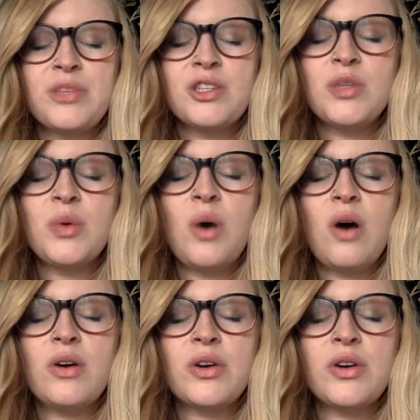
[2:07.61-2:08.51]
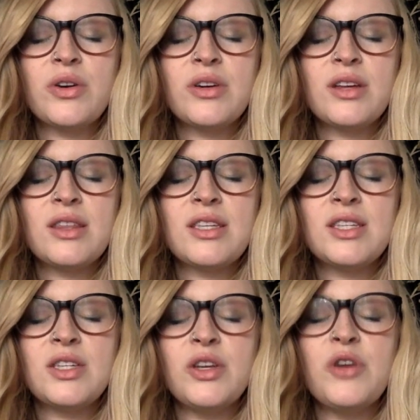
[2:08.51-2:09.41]
to honor
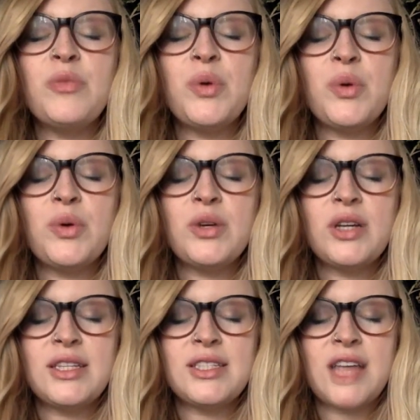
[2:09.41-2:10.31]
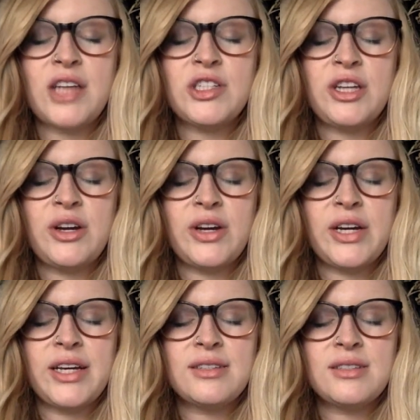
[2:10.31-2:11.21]
this new moon in
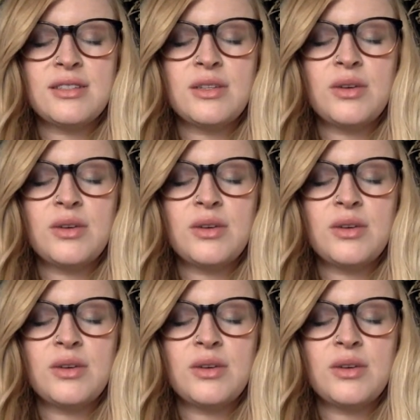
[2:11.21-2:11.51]
Sagittarius,